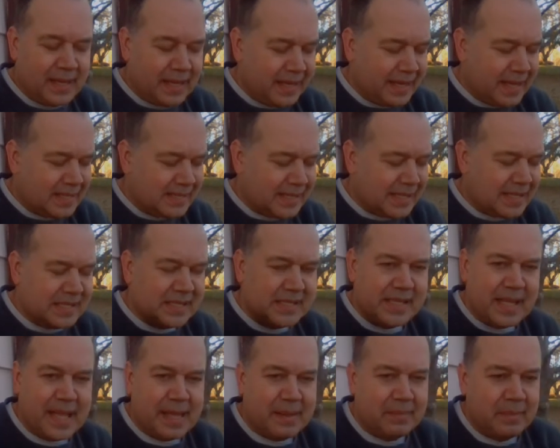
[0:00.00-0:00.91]
It kind of has that
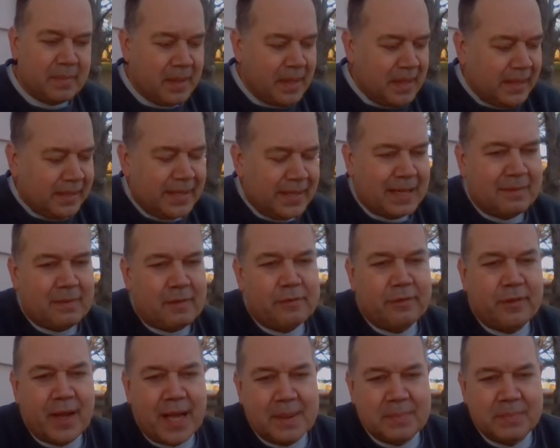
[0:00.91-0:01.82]
same kind
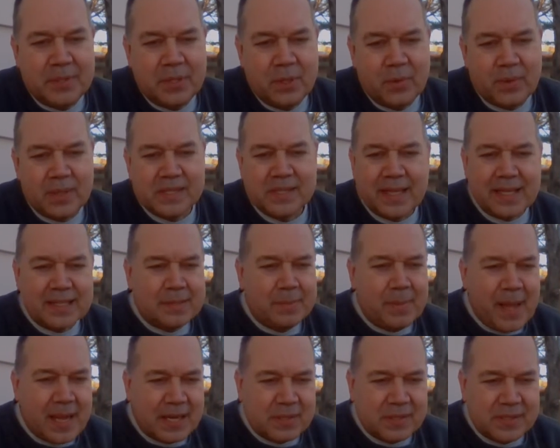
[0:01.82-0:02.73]
of a vibe to it. It's not a
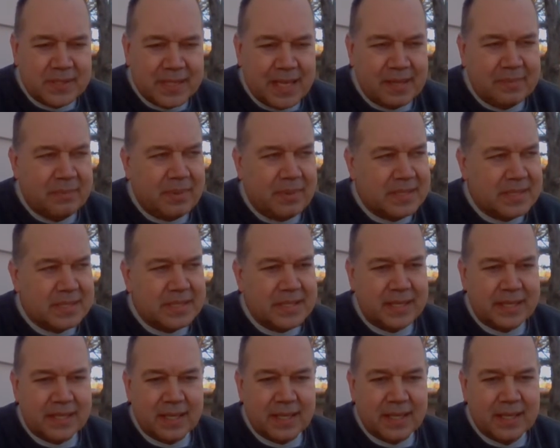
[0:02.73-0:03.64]
tobacco scent, but
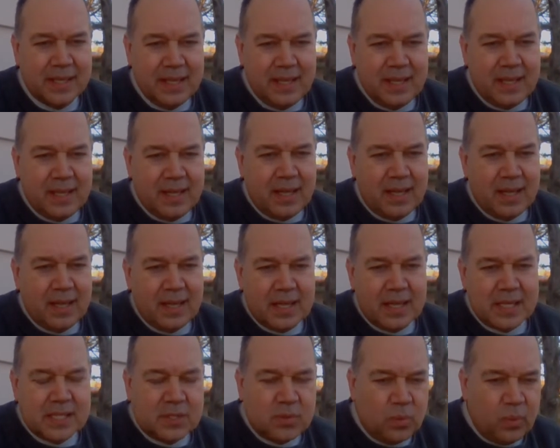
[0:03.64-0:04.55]
just like a
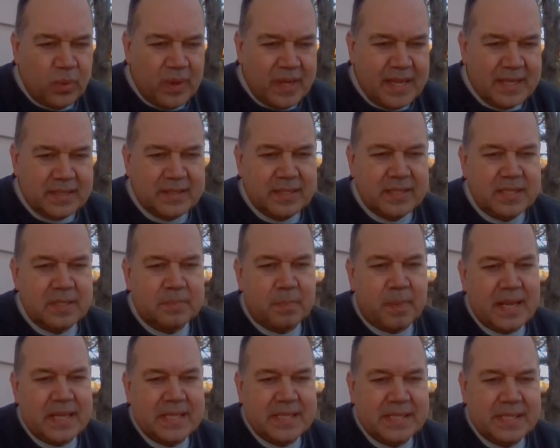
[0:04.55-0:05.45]
a sweet,
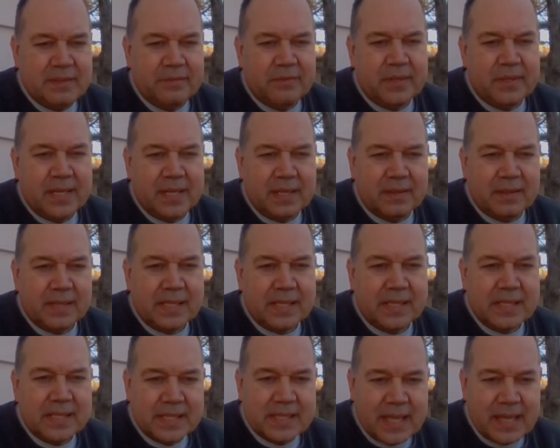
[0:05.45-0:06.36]
spicy vanilla
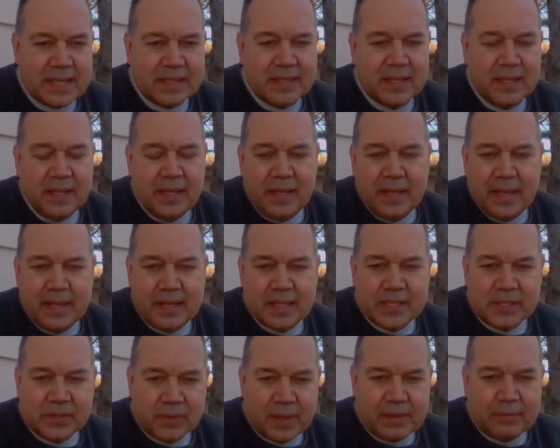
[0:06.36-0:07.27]
scent, and
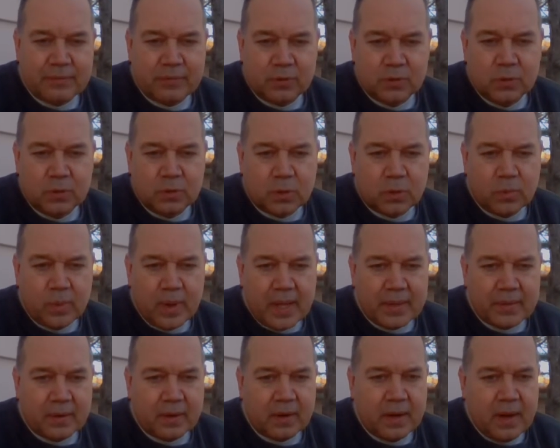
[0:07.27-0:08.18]
it's great for cooler
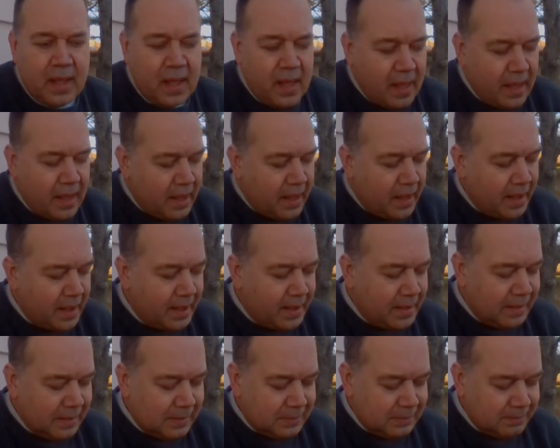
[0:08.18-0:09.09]
weather.
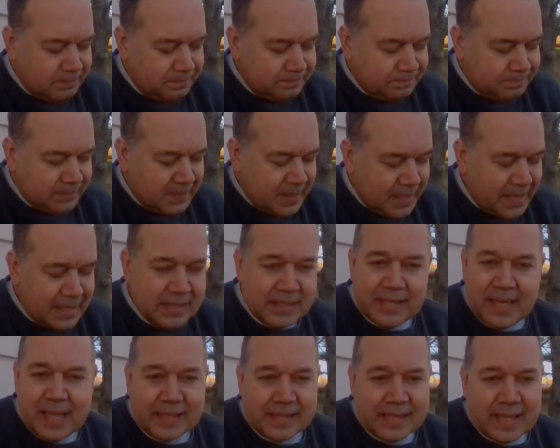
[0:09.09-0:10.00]
Um,
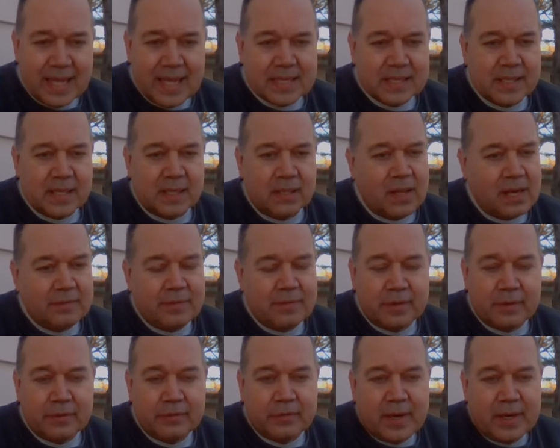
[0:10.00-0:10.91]
and Zegna has a lot of
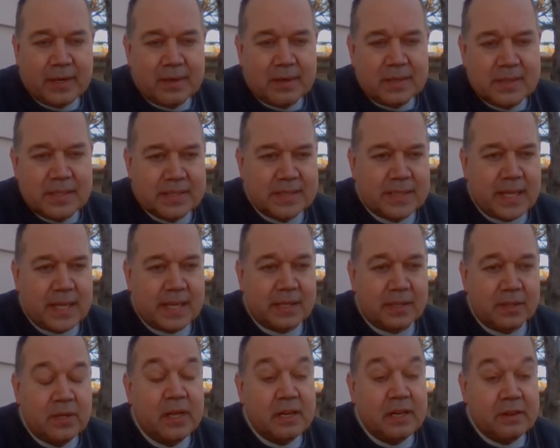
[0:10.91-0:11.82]
other fragrances. I
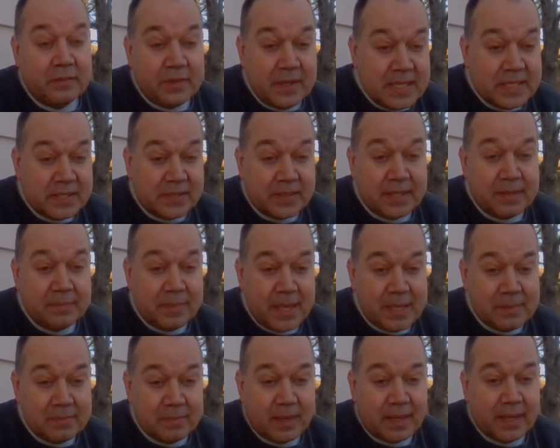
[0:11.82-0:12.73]
could have easily
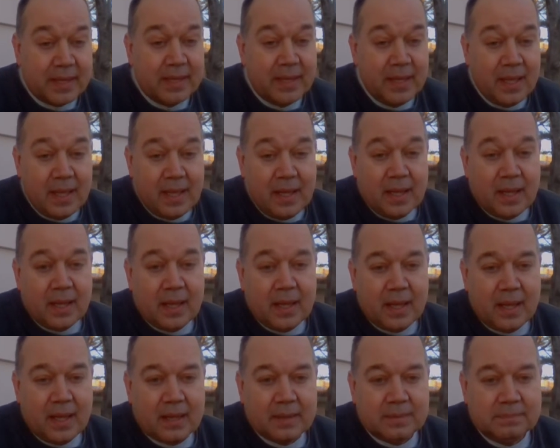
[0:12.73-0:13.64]
made my
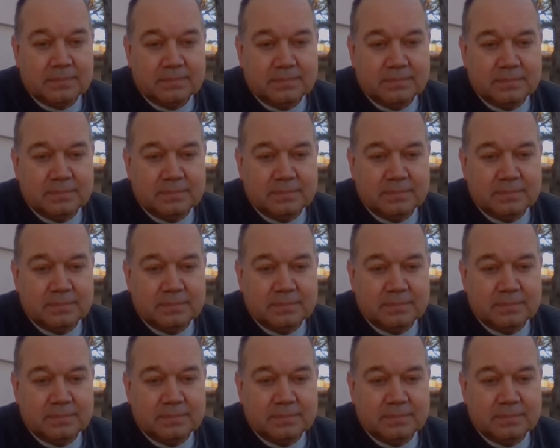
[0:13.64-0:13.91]
uh,